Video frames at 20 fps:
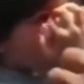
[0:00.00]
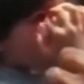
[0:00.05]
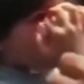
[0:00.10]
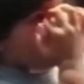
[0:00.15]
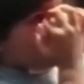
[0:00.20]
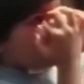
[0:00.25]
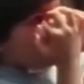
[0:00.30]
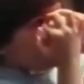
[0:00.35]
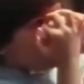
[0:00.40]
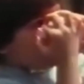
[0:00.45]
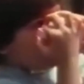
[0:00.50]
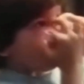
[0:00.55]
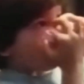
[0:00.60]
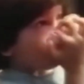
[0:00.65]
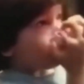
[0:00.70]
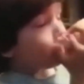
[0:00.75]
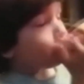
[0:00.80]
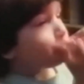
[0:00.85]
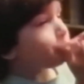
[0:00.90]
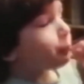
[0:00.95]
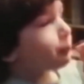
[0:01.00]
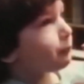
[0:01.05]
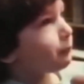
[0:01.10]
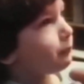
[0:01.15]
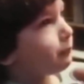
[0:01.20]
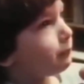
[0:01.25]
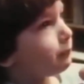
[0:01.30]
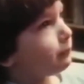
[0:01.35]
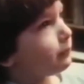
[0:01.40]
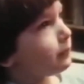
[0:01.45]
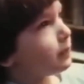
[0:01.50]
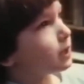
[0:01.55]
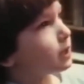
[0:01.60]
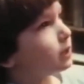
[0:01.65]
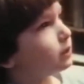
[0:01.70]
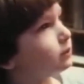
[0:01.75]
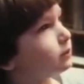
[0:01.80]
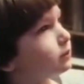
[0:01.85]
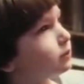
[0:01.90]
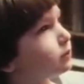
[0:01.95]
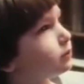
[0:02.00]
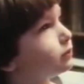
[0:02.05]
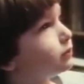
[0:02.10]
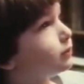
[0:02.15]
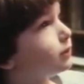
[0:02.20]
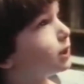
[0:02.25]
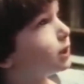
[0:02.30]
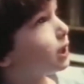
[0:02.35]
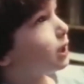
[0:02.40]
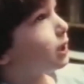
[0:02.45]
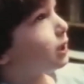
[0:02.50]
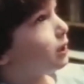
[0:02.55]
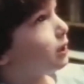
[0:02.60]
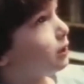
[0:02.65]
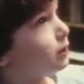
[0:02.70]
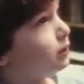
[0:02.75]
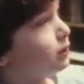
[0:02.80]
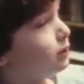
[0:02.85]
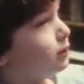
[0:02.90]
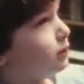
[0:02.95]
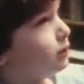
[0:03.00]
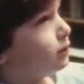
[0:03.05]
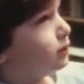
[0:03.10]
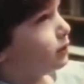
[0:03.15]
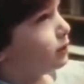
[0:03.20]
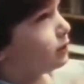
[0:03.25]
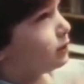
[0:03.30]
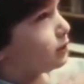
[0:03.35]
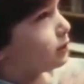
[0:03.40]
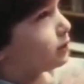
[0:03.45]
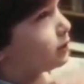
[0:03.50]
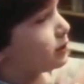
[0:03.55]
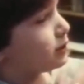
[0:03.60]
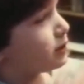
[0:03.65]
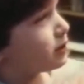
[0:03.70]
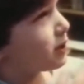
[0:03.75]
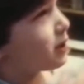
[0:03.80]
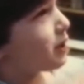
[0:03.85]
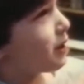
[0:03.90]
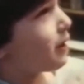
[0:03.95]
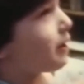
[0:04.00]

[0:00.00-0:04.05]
nice. Oh, good looking. How good